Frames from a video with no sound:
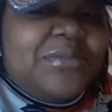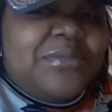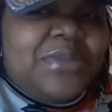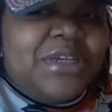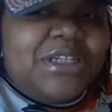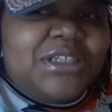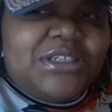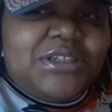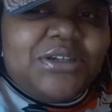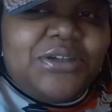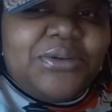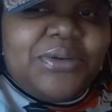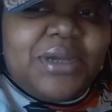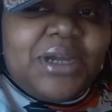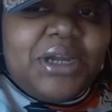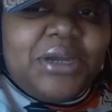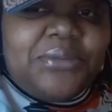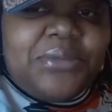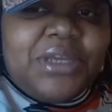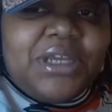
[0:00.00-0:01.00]
Make sure you
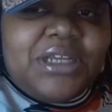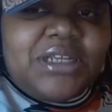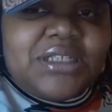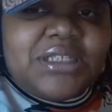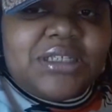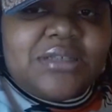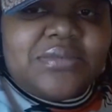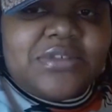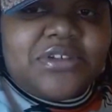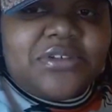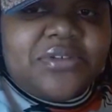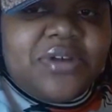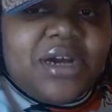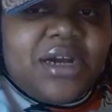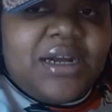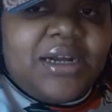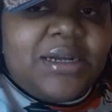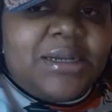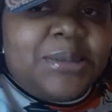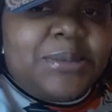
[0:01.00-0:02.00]
comment and
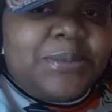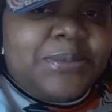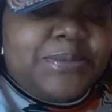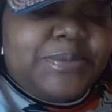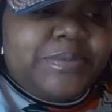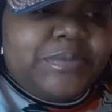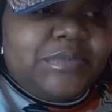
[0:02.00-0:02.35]
subscribe.